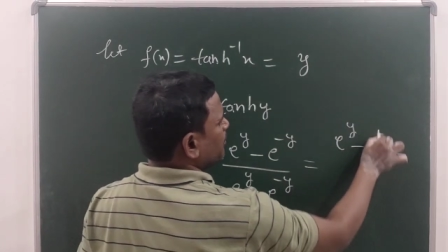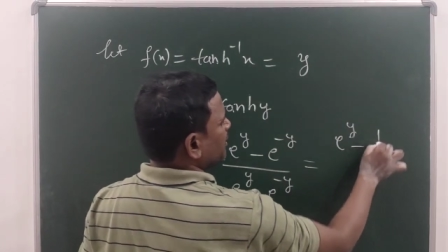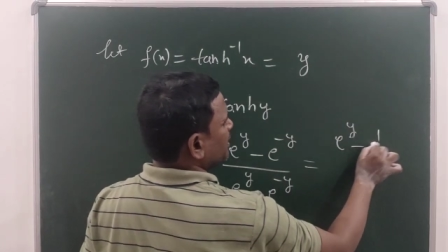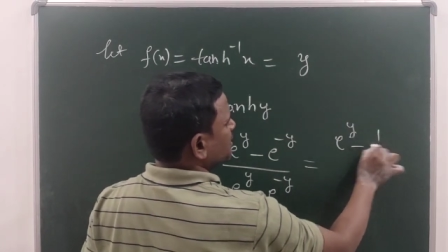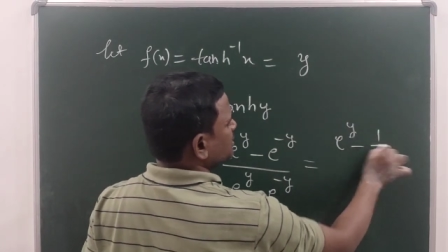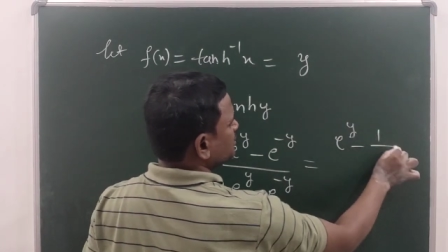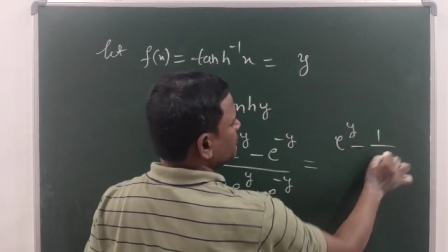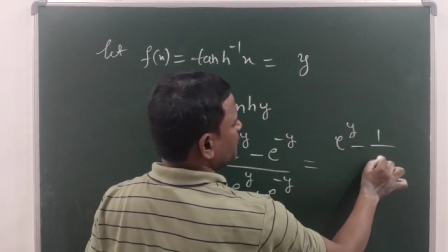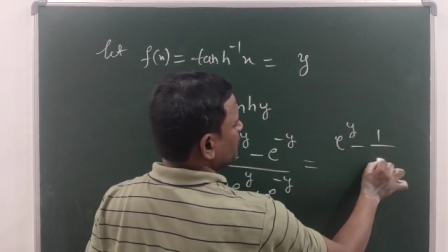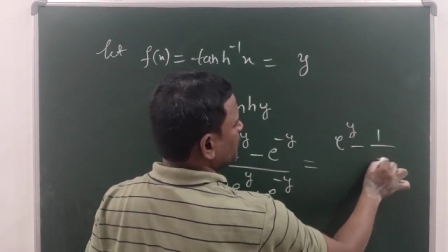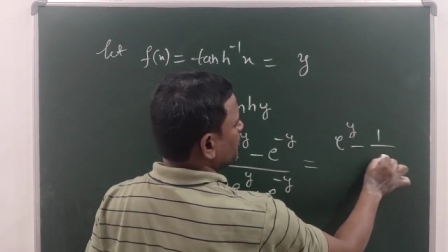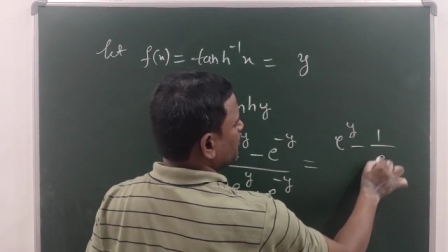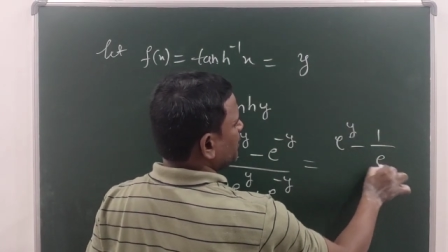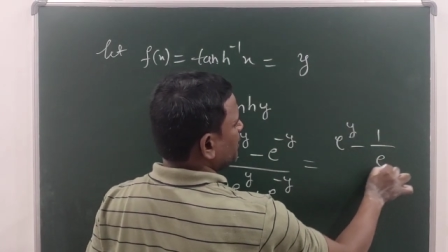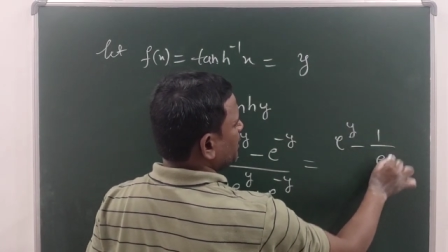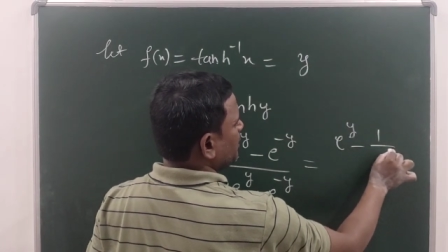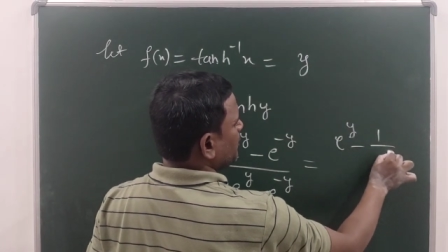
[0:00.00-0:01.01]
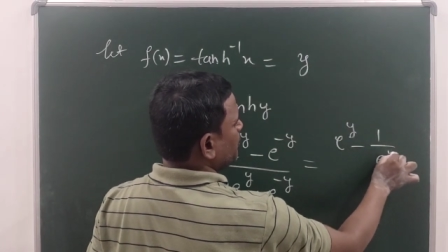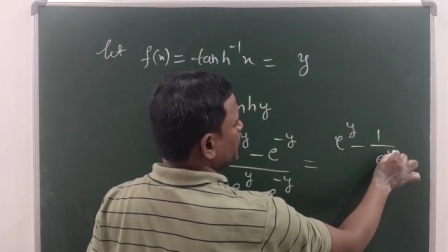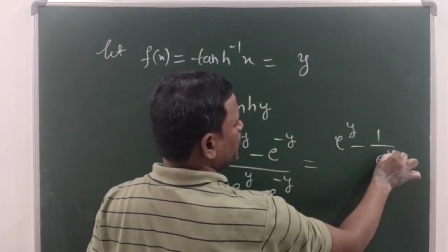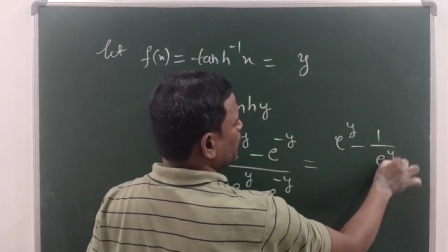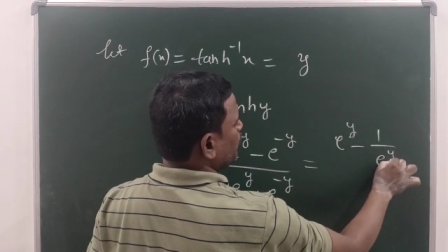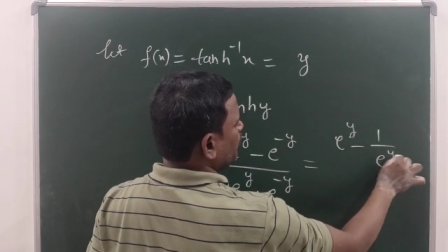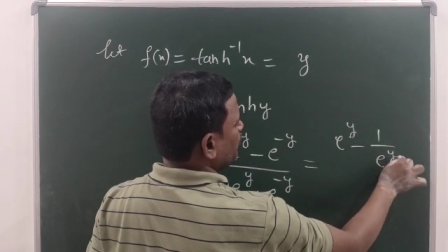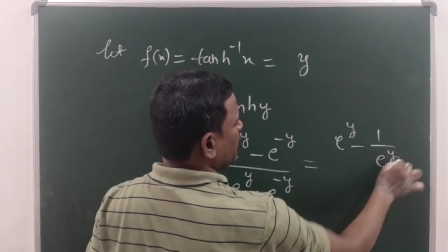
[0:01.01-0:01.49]
minus 1 by e
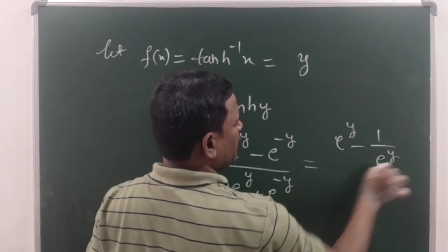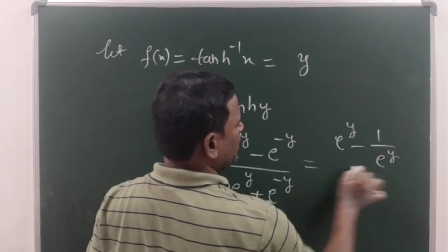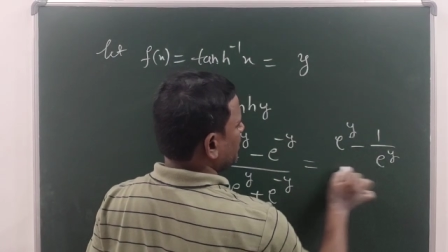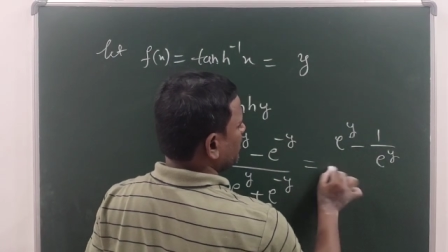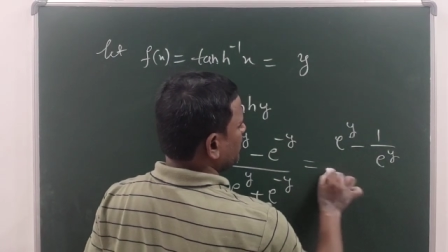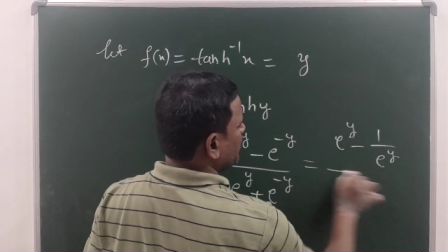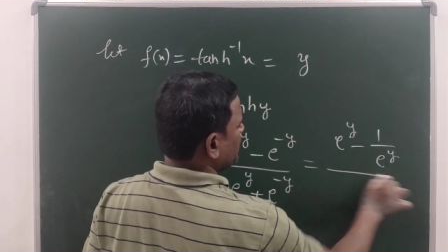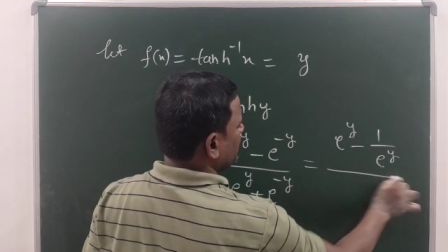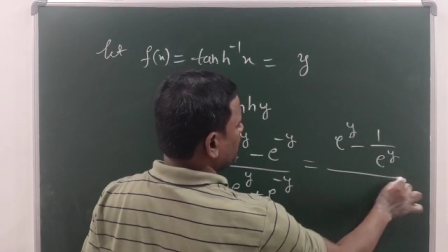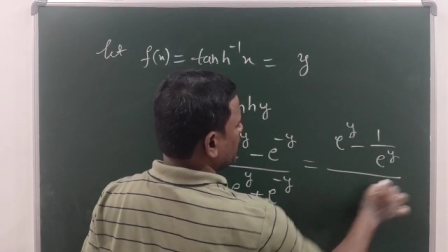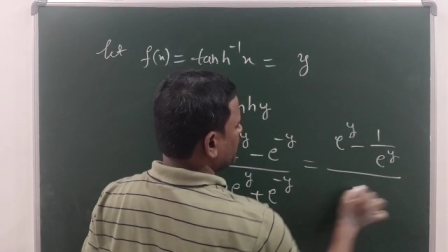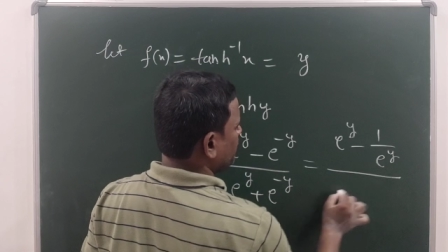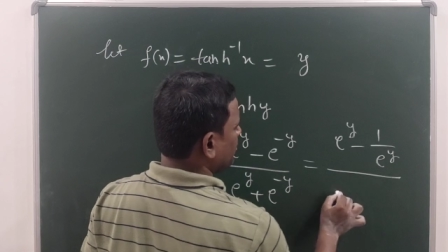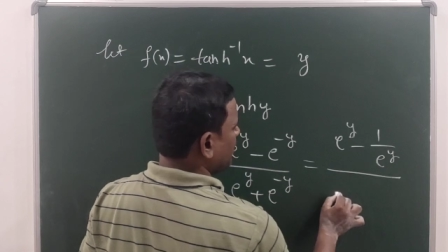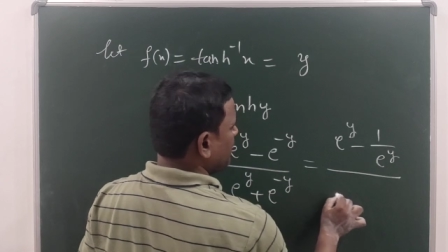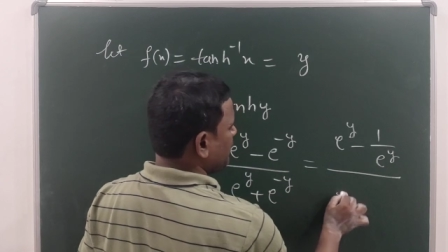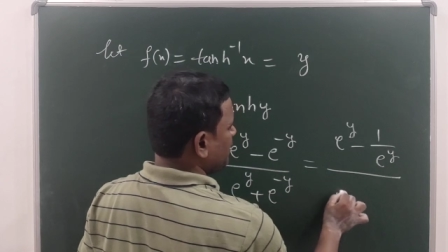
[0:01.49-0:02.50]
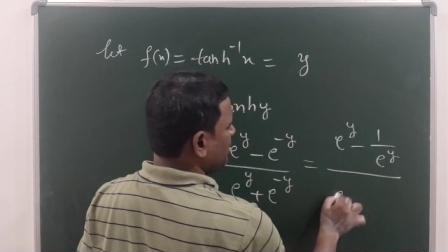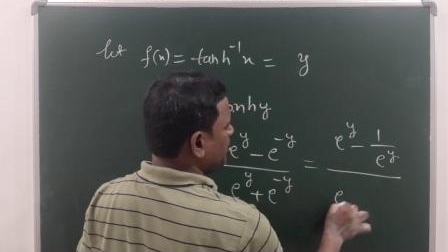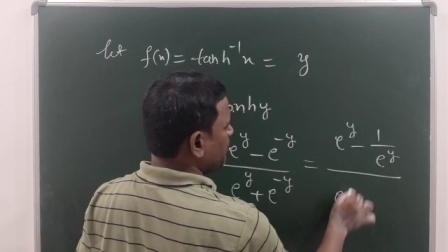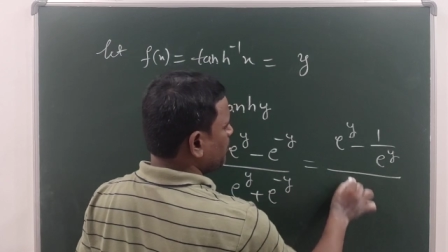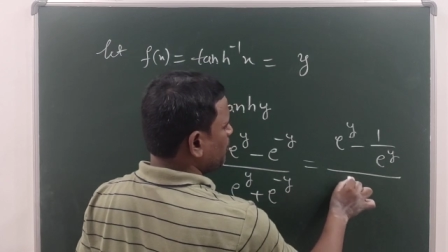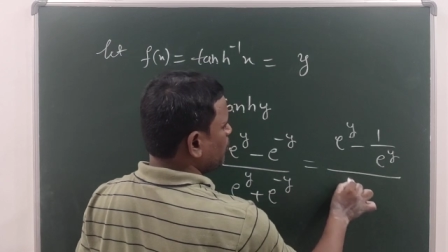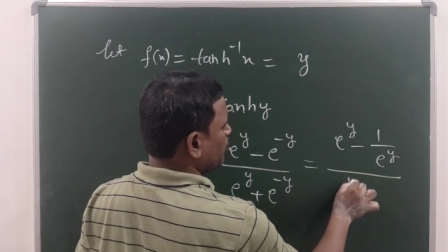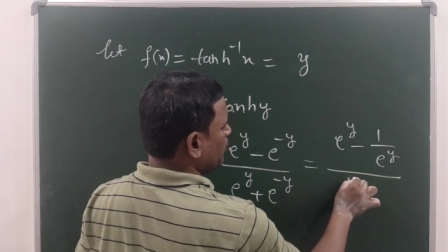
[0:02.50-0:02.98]
power y by
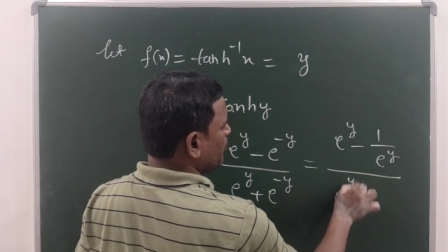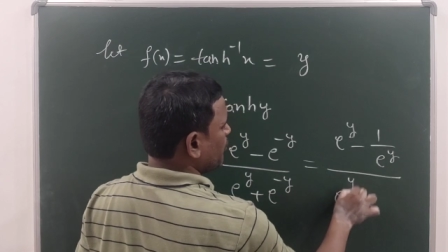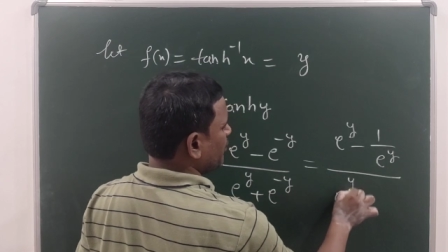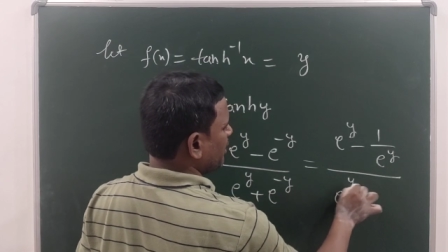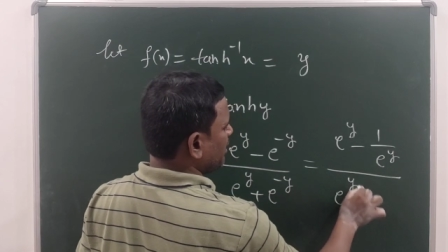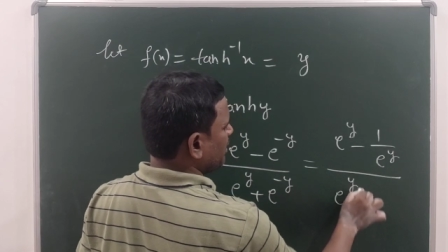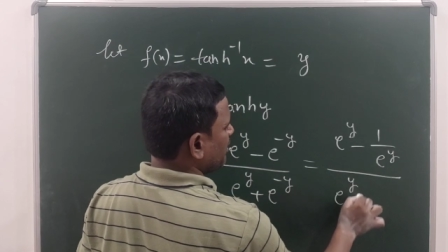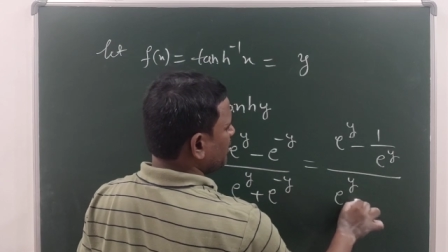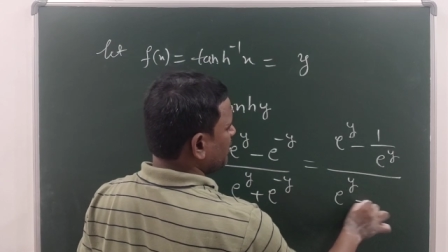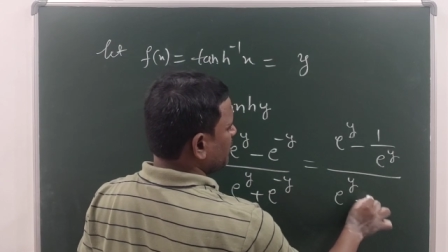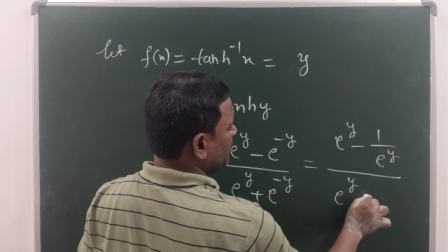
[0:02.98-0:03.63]
e power y